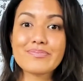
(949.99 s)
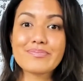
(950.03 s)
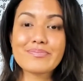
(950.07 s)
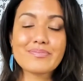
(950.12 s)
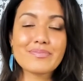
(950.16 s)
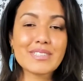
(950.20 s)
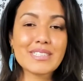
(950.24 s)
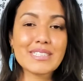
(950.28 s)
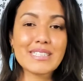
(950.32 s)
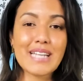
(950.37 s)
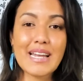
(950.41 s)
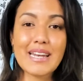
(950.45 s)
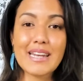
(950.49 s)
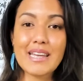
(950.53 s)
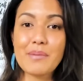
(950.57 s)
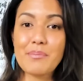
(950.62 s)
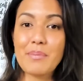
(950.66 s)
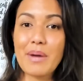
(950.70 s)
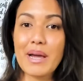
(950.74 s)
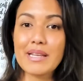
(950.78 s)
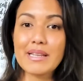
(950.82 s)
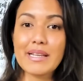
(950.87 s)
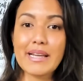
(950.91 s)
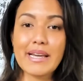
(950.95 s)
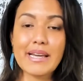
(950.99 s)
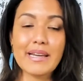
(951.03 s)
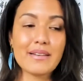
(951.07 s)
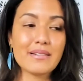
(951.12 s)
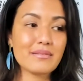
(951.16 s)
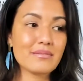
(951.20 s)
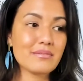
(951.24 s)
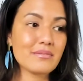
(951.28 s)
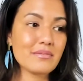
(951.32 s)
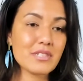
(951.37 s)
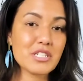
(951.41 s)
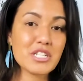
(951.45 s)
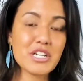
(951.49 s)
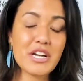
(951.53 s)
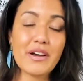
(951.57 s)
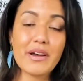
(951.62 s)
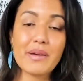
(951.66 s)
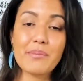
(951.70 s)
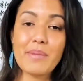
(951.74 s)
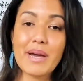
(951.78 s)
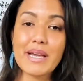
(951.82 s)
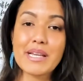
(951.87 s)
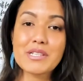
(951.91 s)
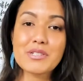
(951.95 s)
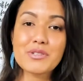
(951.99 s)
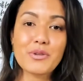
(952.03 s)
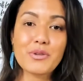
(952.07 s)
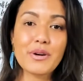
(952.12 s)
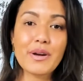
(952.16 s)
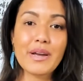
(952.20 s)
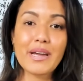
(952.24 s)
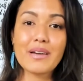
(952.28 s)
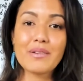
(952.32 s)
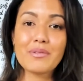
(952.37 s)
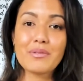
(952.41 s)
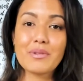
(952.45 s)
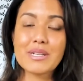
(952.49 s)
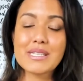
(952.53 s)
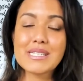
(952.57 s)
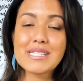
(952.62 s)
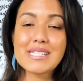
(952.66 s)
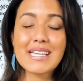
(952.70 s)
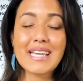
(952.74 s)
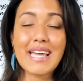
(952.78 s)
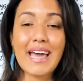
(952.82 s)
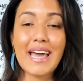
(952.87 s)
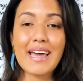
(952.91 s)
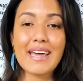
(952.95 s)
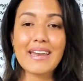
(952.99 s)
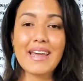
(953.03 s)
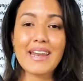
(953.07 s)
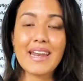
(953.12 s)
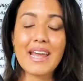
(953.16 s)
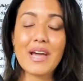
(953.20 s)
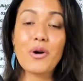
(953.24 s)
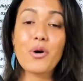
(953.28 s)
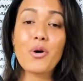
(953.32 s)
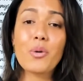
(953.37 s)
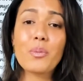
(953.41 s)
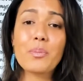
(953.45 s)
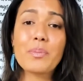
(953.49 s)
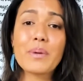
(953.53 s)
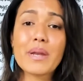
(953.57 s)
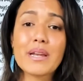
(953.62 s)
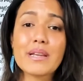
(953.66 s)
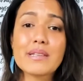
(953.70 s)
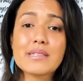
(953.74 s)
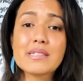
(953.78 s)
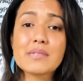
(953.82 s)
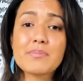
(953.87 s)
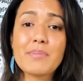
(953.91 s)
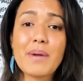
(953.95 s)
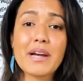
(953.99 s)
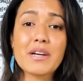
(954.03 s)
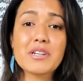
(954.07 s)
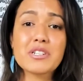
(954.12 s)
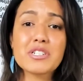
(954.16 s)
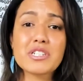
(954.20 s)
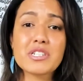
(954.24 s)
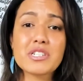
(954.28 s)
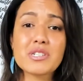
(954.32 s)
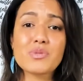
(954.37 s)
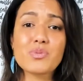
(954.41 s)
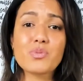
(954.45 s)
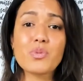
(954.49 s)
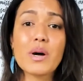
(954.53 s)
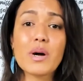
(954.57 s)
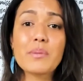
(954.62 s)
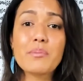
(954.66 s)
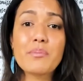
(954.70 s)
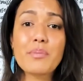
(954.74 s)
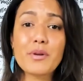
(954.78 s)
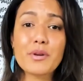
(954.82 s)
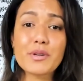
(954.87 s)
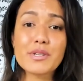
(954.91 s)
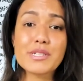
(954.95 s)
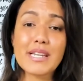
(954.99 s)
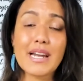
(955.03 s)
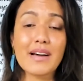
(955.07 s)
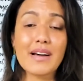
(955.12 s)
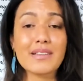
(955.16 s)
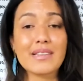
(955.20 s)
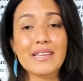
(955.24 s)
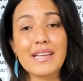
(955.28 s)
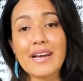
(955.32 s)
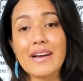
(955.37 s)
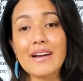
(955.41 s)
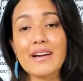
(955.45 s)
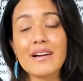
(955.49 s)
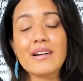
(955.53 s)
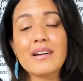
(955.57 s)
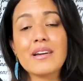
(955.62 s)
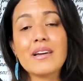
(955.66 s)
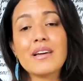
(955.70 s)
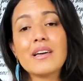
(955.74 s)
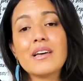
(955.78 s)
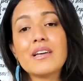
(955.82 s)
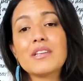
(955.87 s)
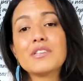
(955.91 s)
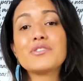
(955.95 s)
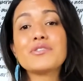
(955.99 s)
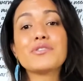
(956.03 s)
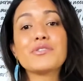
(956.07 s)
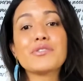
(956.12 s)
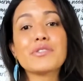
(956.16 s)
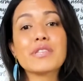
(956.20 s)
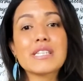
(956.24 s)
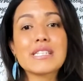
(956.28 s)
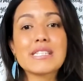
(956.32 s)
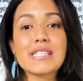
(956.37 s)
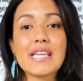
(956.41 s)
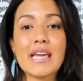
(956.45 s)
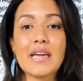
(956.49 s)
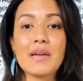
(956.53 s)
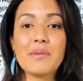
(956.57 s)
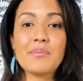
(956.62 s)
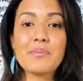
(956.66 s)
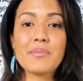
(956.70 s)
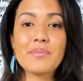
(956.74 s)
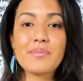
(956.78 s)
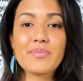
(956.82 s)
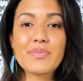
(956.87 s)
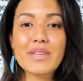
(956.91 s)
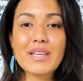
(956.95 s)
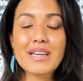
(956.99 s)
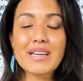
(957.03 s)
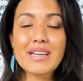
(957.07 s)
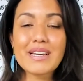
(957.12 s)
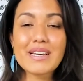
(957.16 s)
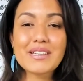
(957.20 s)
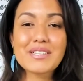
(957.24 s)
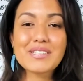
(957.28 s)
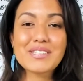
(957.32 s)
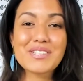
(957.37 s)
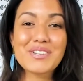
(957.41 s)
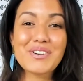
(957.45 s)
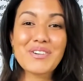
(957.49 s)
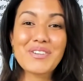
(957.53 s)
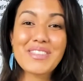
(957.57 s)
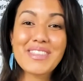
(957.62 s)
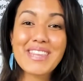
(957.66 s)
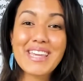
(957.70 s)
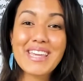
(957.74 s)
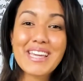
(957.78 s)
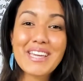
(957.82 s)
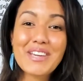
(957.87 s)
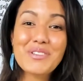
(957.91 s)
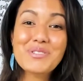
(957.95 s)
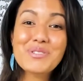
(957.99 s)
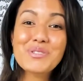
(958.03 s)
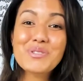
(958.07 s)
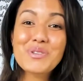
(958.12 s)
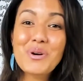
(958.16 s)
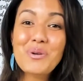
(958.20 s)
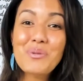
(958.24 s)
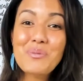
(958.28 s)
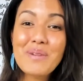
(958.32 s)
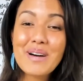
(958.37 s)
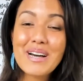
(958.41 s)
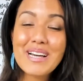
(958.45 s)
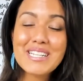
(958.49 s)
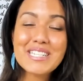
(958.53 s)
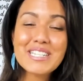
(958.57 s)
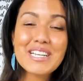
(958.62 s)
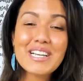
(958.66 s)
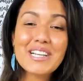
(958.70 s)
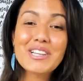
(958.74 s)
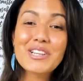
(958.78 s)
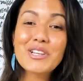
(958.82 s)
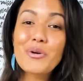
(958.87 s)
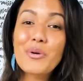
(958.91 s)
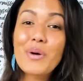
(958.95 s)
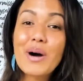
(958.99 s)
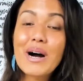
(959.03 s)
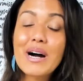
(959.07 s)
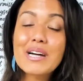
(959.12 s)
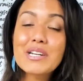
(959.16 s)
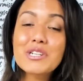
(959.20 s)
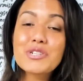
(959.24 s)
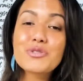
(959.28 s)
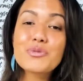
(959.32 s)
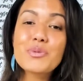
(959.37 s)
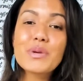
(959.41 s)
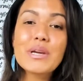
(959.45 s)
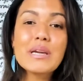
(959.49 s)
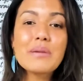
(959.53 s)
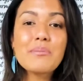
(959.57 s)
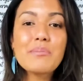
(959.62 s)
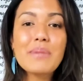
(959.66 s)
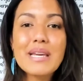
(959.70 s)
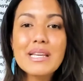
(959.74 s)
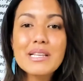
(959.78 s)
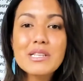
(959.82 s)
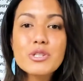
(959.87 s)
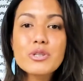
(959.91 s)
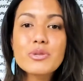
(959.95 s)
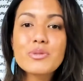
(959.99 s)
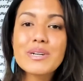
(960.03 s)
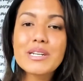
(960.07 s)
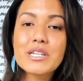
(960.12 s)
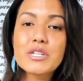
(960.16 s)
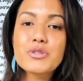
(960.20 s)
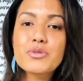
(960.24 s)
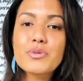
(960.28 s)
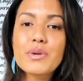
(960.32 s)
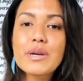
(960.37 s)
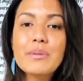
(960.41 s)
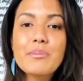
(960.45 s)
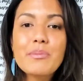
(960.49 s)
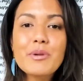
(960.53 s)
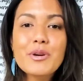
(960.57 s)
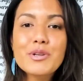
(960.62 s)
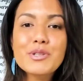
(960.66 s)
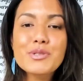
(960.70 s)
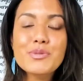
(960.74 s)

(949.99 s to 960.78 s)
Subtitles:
standing in my light, sharing my story once again. And I hope it inspires just one person out there to do the same. So thank you so much. Aloha. Dream into it, dreamers.